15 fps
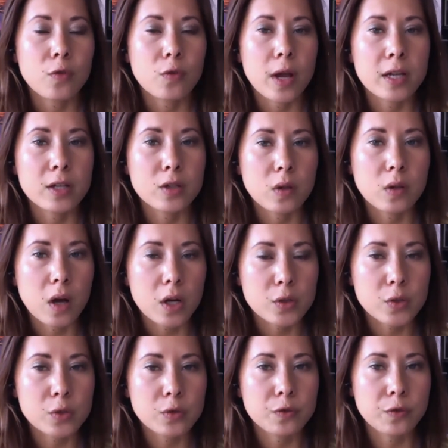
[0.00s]
and not
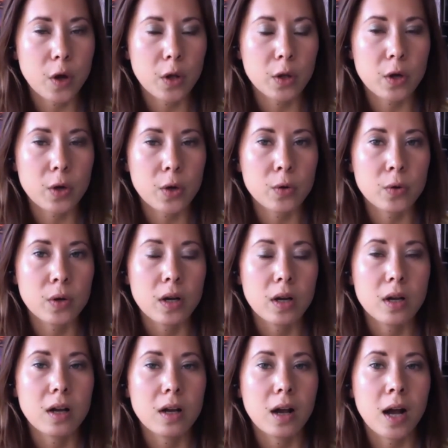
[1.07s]
to follow
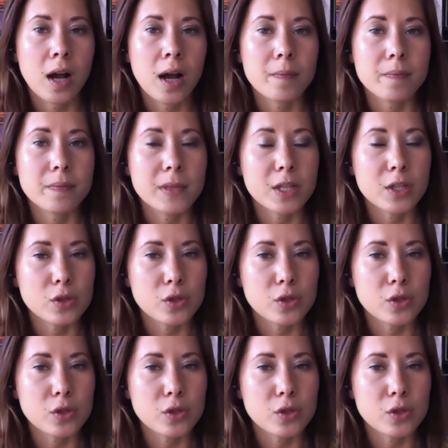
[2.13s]
the